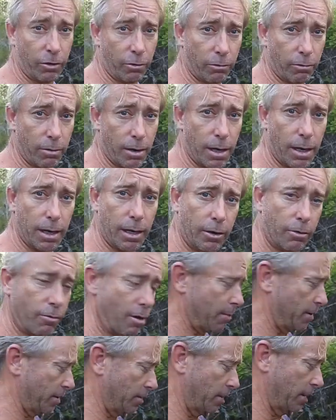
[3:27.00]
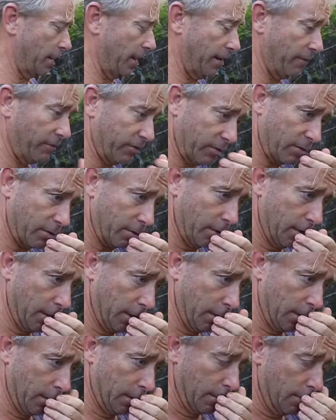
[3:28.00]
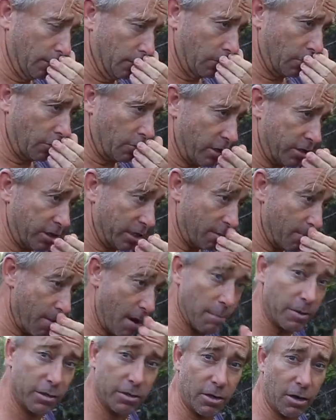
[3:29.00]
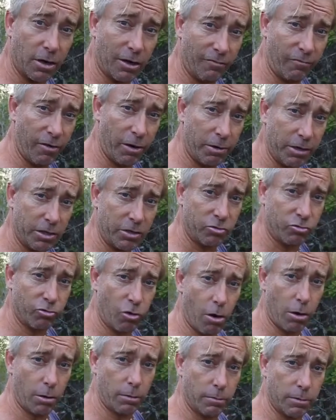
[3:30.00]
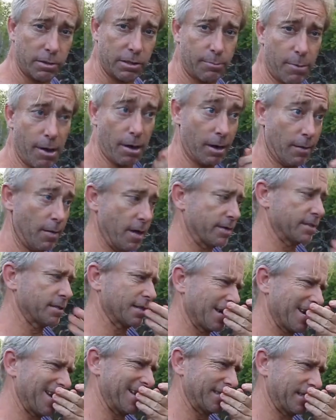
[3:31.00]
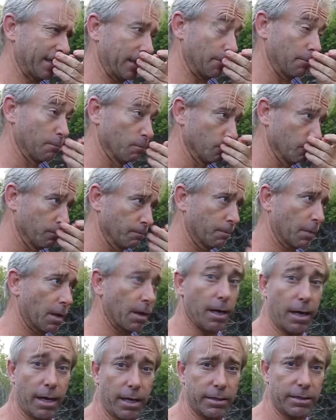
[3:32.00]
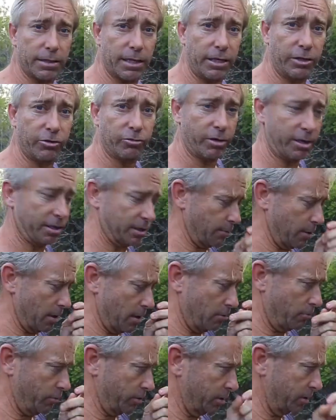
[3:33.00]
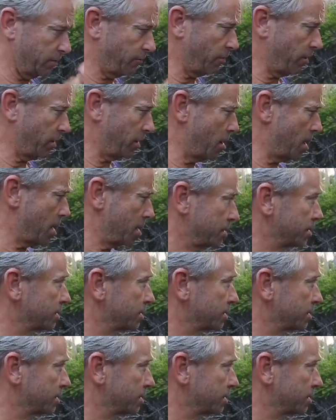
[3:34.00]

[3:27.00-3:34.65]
you're grabbing the leaves and crunching them up, that's got a very strong smell, and that's the classic tea tree smell, which is very nice.